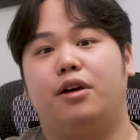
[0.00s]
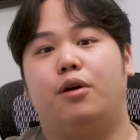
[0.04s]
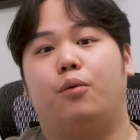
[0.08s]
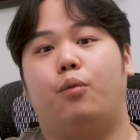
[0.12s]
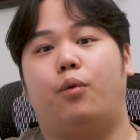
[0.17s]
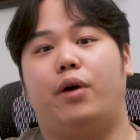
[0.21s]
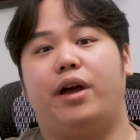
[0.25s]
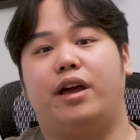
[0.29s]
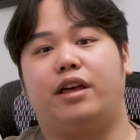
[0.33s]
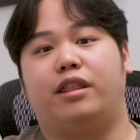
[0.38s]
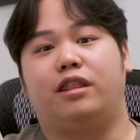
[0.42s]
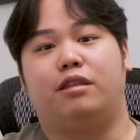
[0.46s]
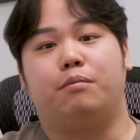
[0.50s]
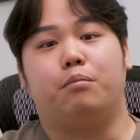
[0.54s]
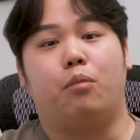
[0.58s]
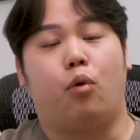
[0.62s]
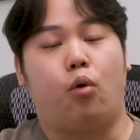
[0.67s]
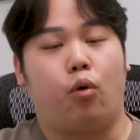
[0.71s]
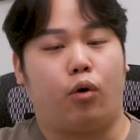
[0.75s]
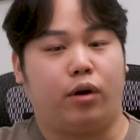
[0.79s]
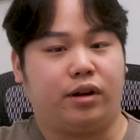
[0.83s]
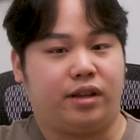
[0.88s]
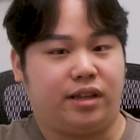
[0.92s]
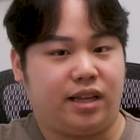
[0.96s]
with
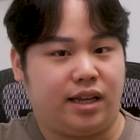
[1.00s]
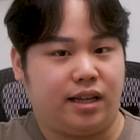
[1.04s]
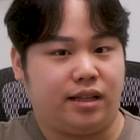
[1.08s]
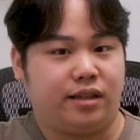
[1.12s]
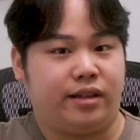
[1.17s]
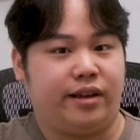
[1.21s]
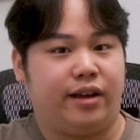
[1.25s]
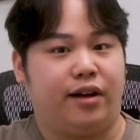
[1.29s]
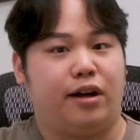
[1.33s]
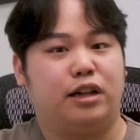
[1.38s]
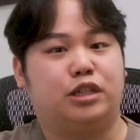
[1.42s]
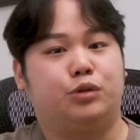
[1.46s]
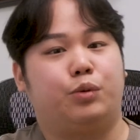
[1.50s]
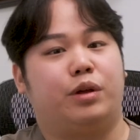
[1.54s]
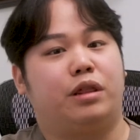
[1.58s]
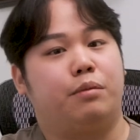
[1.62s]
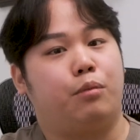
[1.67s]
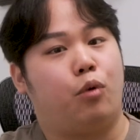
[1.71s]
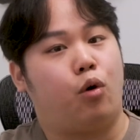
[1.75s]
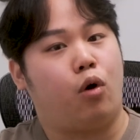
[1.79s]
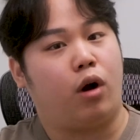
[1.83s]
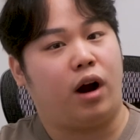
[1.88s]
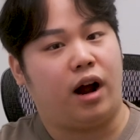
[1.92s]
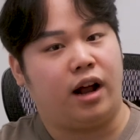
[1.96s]
more details, with
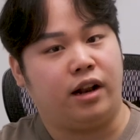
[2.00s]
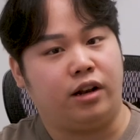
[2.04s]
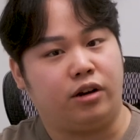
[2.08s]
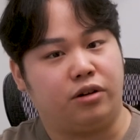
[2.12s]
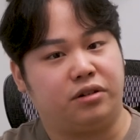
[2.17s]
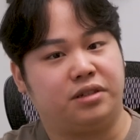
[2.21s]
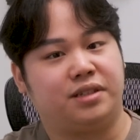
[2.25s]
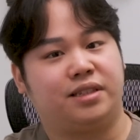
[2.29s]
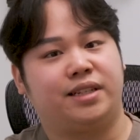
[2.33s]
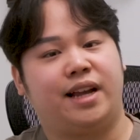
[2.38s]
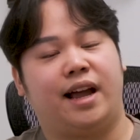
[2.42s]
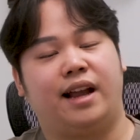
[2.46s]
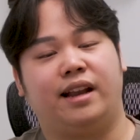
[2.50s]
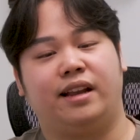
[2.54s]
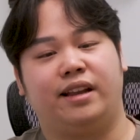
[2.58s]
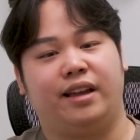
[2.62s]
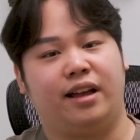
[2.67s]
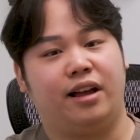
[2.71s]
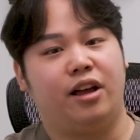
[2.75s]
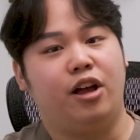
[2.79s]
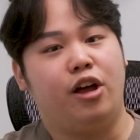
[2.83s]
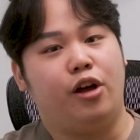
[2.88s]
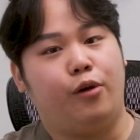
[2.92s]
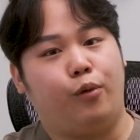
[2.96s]
more
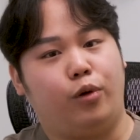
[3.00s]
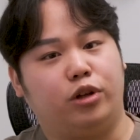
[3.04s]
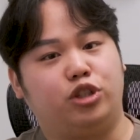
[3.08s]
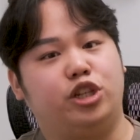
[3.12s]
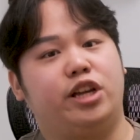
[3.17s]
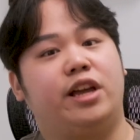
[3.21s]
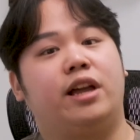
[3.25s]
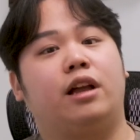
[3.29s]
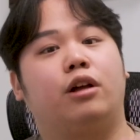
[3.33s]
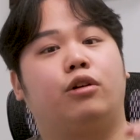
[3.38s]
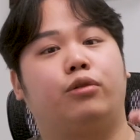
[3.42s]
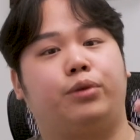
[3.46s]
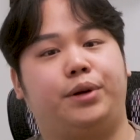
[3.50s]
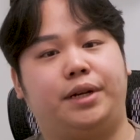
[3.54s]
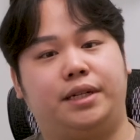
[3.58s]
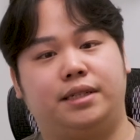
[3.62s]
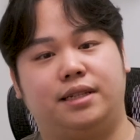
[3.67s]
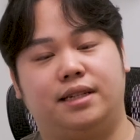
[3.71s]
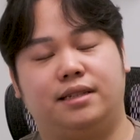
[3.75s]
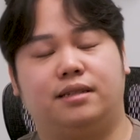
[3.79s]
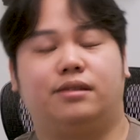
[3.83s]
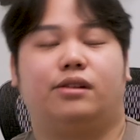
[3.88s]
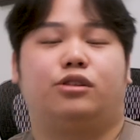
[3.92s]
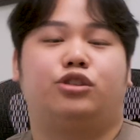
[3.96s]
understanding, which
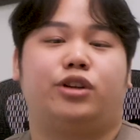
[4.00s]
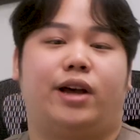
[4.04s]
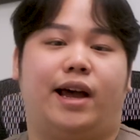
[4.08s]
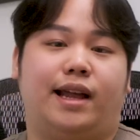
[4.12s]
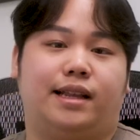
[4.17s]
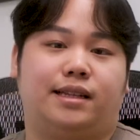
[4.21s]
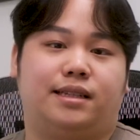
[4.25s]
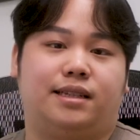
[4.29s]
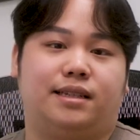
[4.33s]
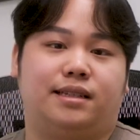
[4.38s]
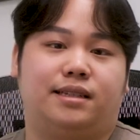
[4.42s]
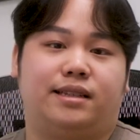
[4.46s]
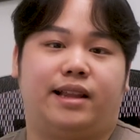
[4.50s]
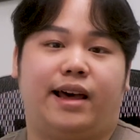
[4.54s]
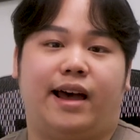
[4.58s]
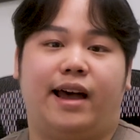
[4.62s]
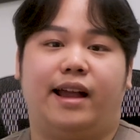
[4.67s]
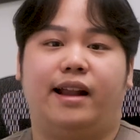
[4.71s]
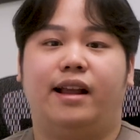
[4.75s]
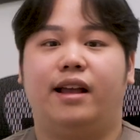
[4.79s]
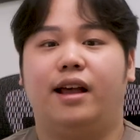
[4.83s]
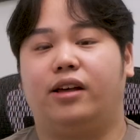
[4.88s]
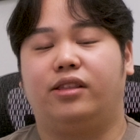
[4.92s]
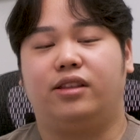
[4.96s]
increases the chances
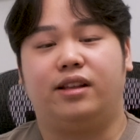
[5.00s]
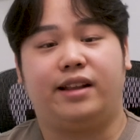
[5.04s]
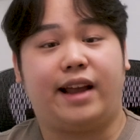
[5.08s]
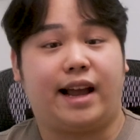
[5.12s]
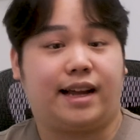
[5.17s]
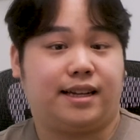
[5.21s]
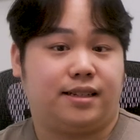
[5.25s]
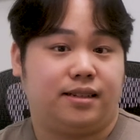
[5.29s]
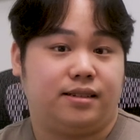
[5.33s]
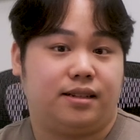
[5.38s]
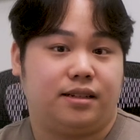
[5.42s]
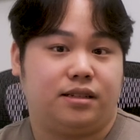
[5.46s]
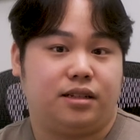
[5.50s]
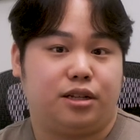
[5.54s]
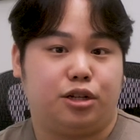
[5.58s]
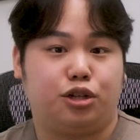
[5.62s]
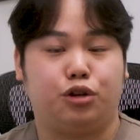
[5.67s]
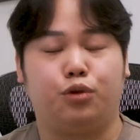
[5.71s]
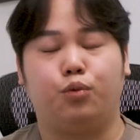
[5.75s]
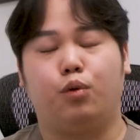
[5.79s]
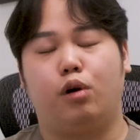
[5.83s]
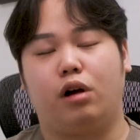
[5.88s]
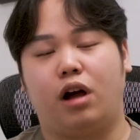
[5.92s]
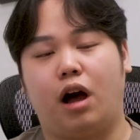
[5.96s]
that the next
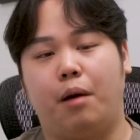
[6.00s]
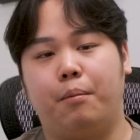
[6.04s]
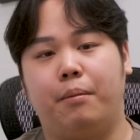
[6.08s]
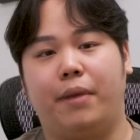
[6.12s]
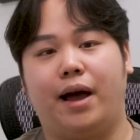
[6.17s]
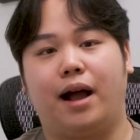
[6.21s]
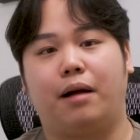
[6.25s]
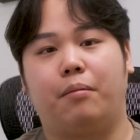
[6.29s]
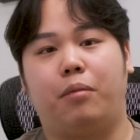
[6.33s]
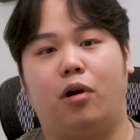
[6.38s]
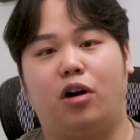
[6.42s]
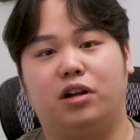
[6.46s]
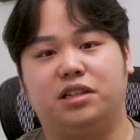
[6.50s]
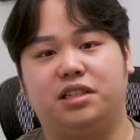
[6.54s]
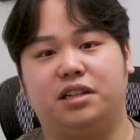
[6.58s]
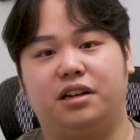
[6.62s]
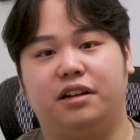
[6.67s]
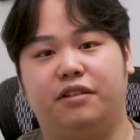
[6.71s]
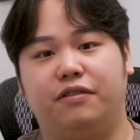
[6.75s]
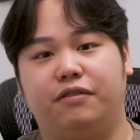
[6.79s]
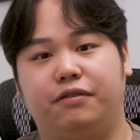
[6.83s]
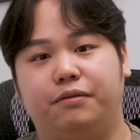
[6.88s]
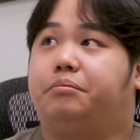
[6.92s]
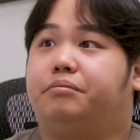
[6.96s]
decision will come back
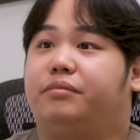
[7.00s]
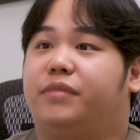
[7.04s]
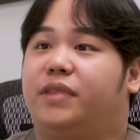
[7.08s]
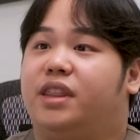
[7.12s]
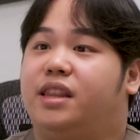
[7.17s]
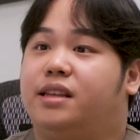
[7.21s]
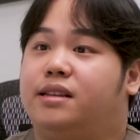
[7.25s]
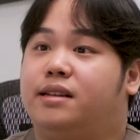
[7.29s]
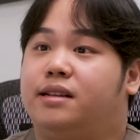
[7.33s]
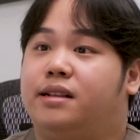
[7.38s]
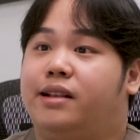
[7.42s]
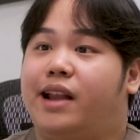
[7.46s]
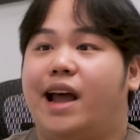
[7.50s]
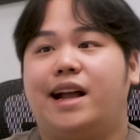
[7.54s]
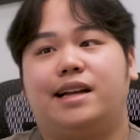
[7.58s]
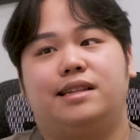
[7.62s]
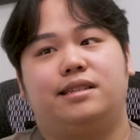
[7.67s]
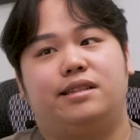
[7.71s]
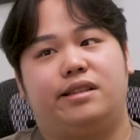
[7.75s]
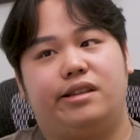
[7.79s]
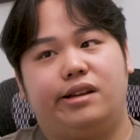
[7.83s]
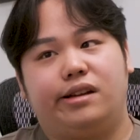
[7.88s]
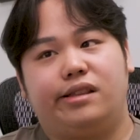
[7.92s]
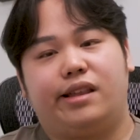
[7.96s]
positive. The
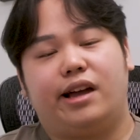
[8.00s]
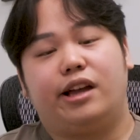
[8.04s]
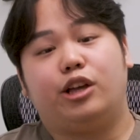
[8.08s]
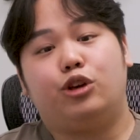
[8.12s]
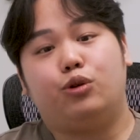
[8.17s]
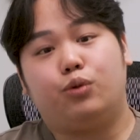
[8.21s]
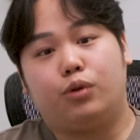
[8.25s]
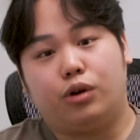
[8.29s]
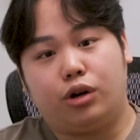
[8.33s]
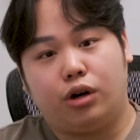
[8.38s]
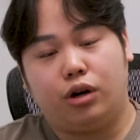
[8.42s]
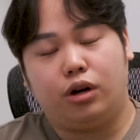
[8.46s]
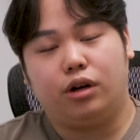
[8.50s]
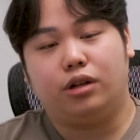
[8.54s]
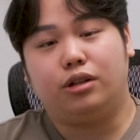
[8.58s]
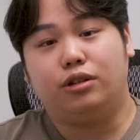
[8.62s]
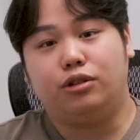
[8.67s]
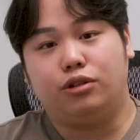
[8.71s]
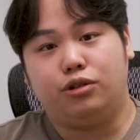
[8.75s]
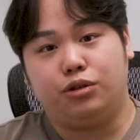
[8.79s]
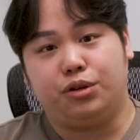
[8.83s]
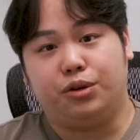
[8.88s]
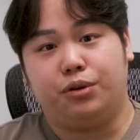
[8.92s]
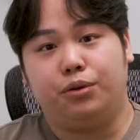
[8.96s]
next thing that you could
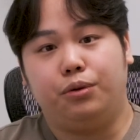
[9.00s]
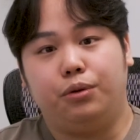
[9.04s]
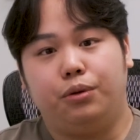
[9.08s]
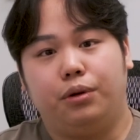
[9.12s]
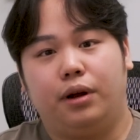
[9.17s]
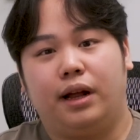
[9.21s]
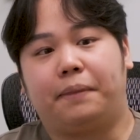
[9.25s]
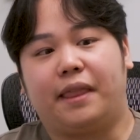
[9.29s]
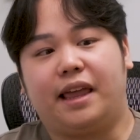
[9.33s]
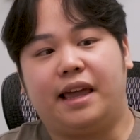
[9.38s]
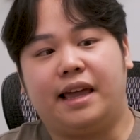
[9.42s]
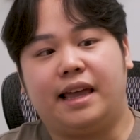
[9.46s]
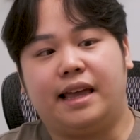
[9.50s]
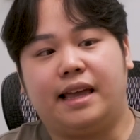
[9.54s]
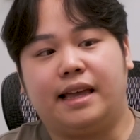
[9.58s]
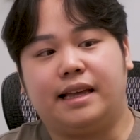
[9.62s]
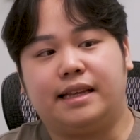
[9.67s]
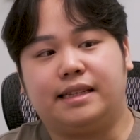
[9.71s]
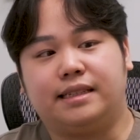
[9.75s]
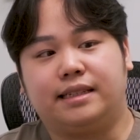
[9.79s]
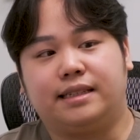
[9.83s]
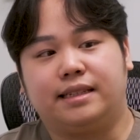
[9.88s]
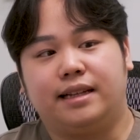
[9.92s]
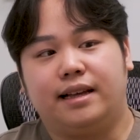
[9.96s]
do
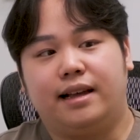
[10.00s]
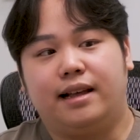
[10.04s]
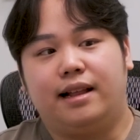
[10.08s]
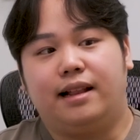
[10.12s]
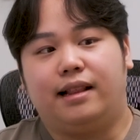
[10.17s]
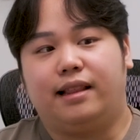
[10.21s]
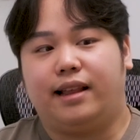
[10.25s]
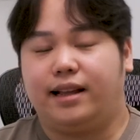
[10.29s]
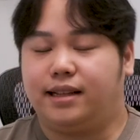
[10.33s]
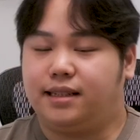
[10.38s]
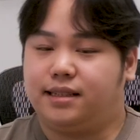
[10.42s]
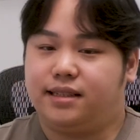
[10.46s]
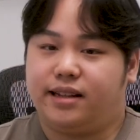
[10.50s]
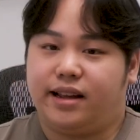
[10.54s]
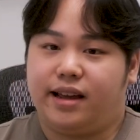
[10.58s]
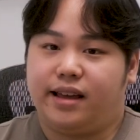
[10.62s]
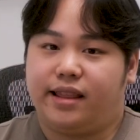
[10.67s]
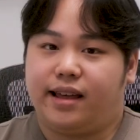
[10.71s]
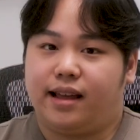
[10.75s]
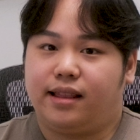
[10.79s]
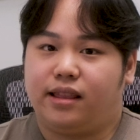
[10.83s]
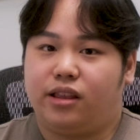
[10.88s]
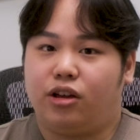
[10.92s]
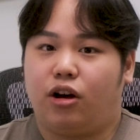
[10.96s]
is, let's say
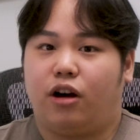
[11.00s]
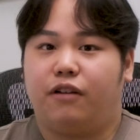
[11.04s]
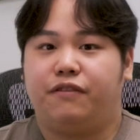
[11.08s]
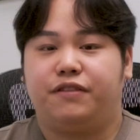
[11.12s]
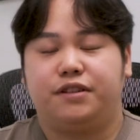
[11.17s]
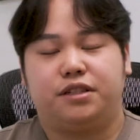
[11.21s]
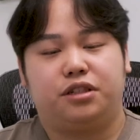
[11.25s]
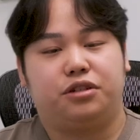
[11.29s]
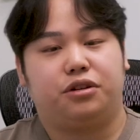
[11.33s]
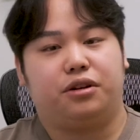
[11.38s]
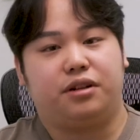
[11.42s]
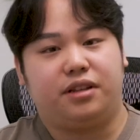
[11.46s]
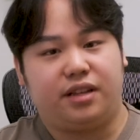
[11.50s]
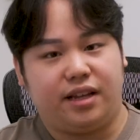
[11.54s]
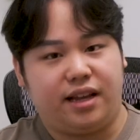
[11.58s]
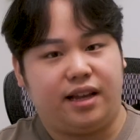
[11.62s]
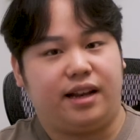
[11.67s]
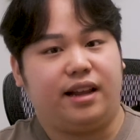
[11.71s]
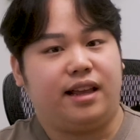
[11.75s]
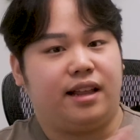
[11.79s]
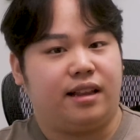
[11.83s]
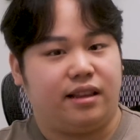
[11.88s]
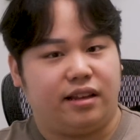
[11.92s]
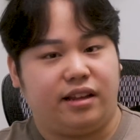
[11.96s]
that the officer did
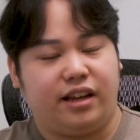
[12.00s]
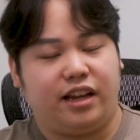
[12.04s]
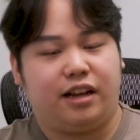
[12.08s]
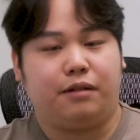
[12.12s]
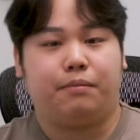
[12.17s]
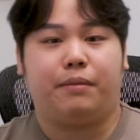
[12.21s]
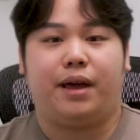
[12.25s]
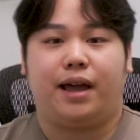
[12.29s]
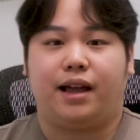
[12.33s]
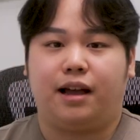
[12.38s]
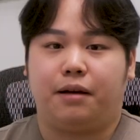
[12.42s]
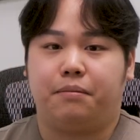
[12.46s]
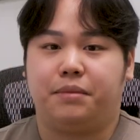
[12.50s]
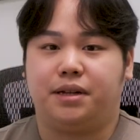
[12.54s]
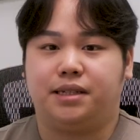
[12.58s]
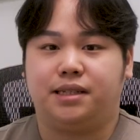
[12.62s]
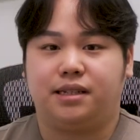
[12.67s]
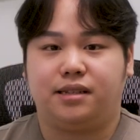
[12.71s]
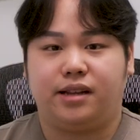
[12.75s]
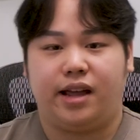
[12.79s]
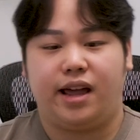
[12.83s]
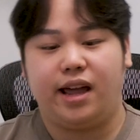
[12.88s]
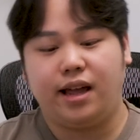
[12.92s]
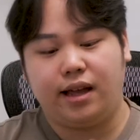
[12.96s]
indeed make a
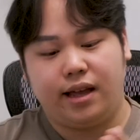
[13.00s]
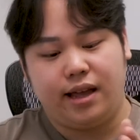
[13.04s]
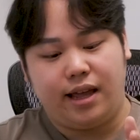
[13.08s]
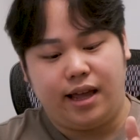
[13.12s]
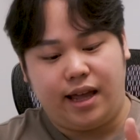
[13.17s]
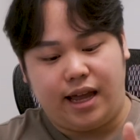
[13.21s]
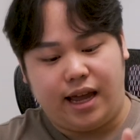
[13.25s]
mistake.